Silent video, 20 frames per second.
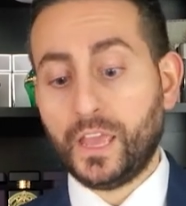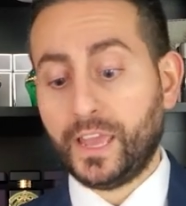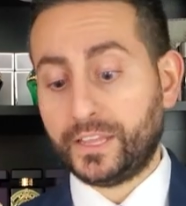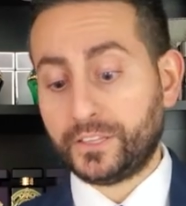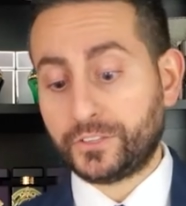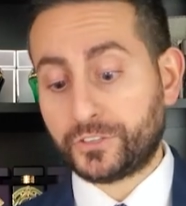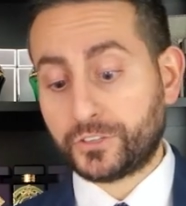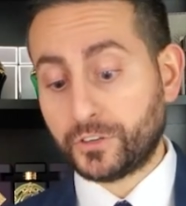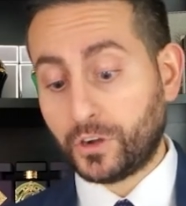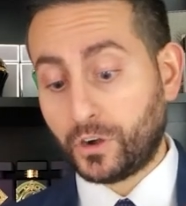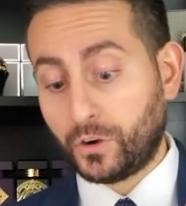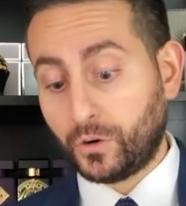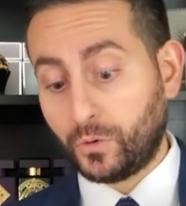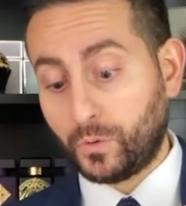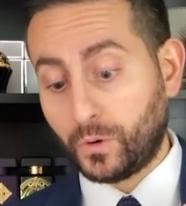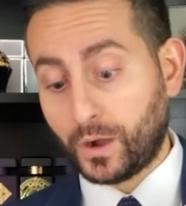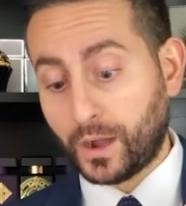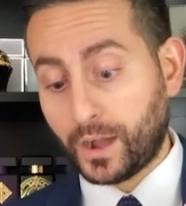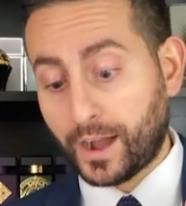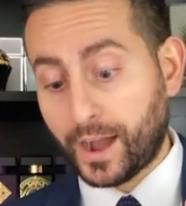And
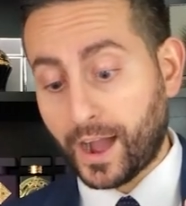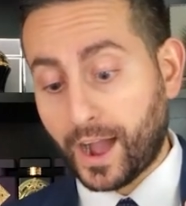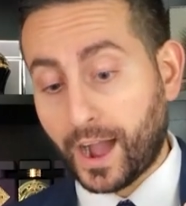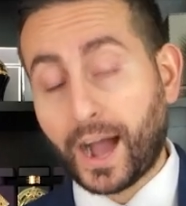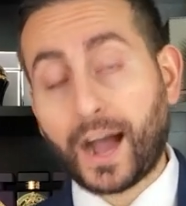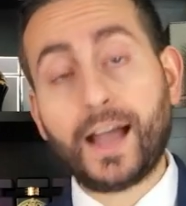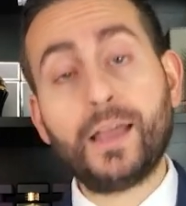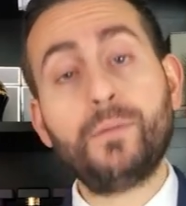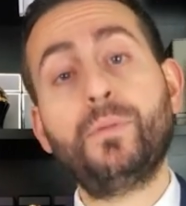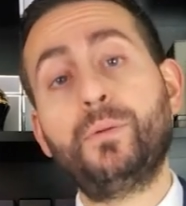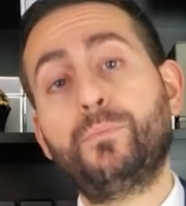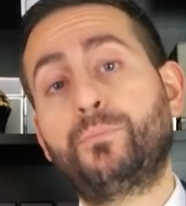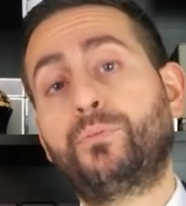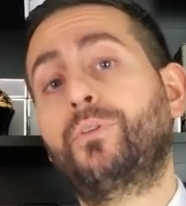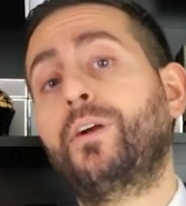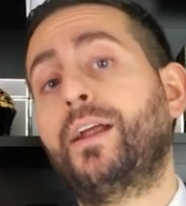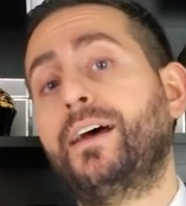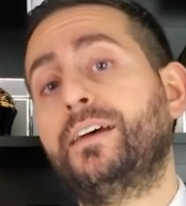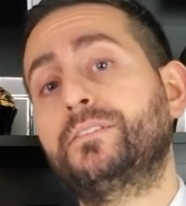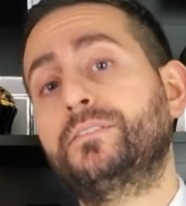so I'm
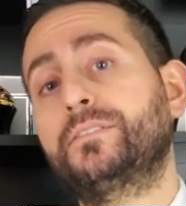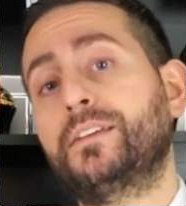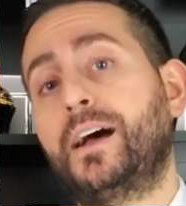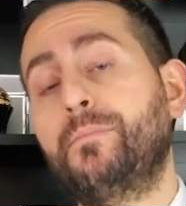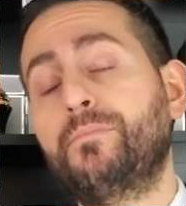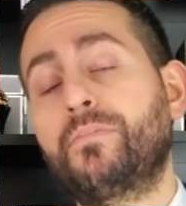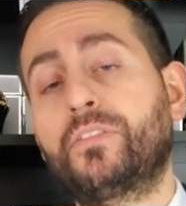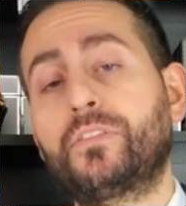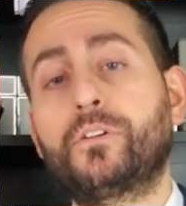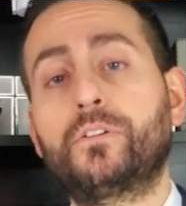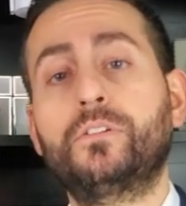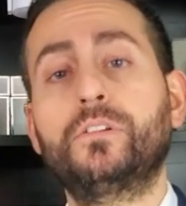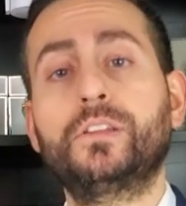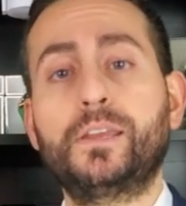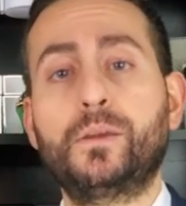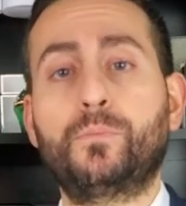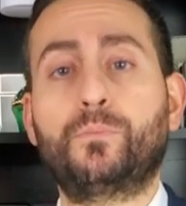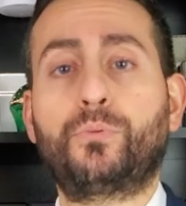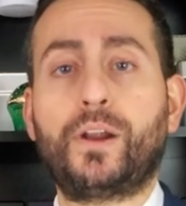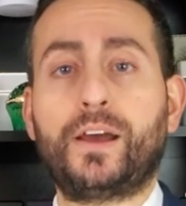impressed. I'm
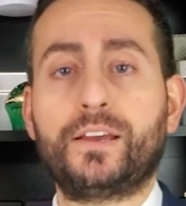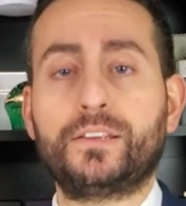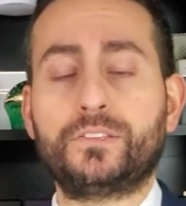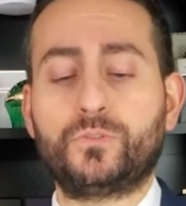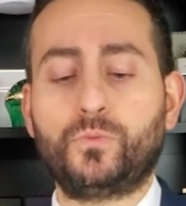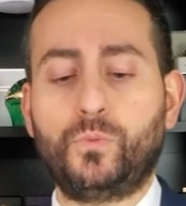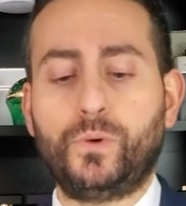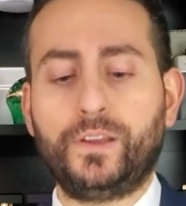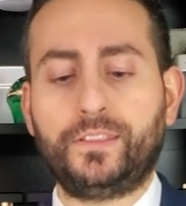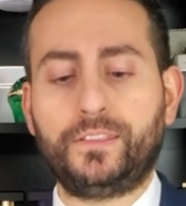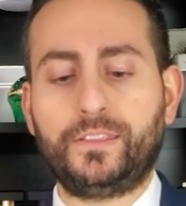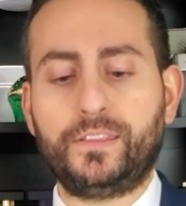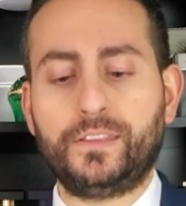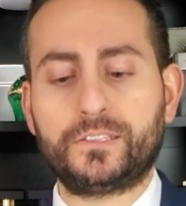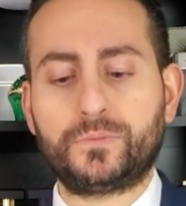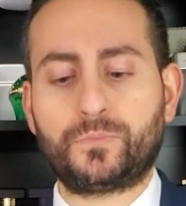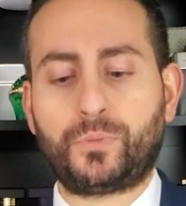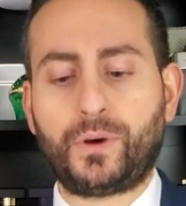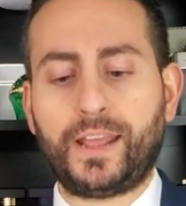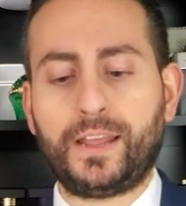thoroughly impressed with
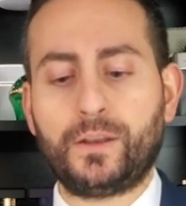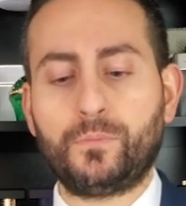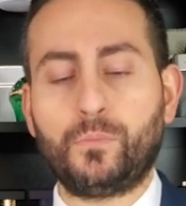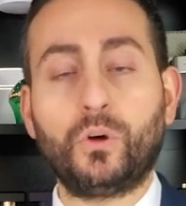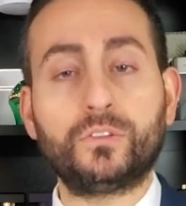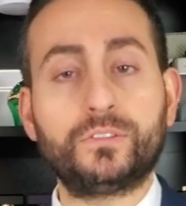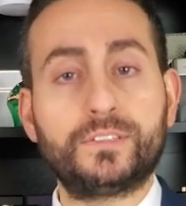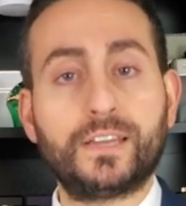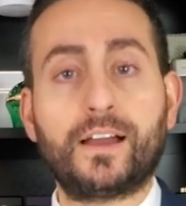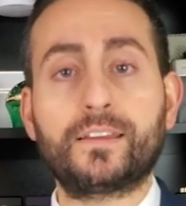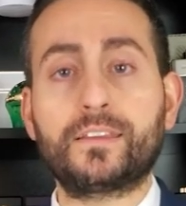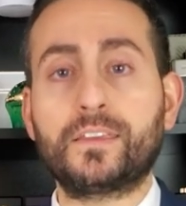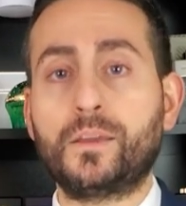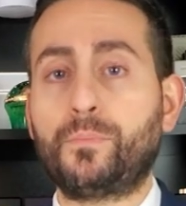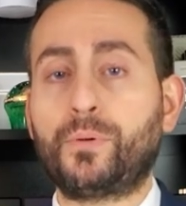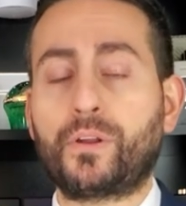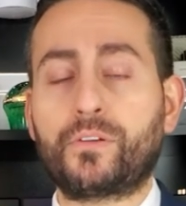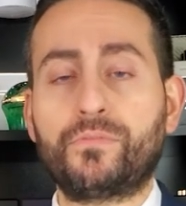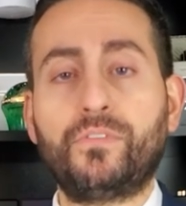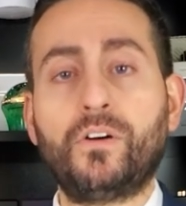this brand Montagne
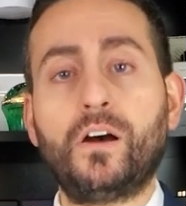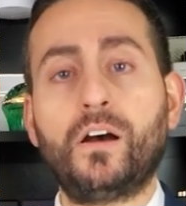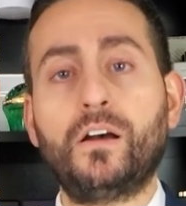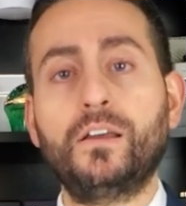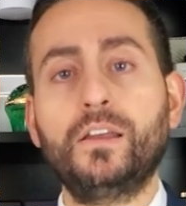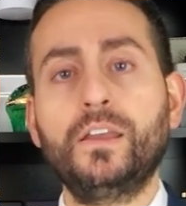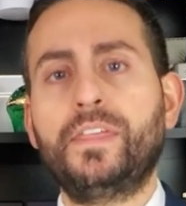Parfum.